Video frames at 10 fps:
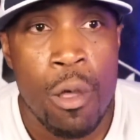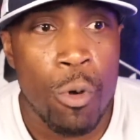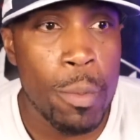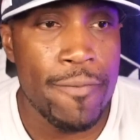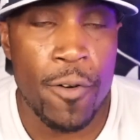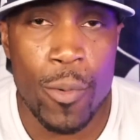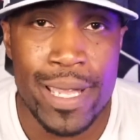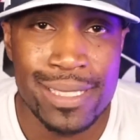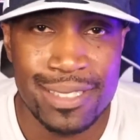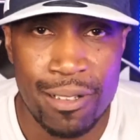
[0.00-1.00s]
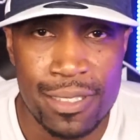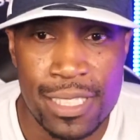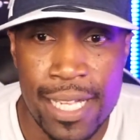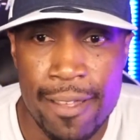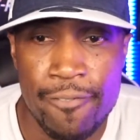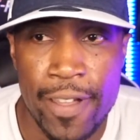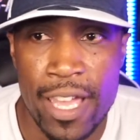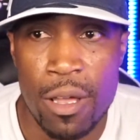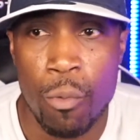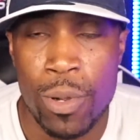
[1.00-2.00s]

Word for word: Well, before we get started tonight, fam,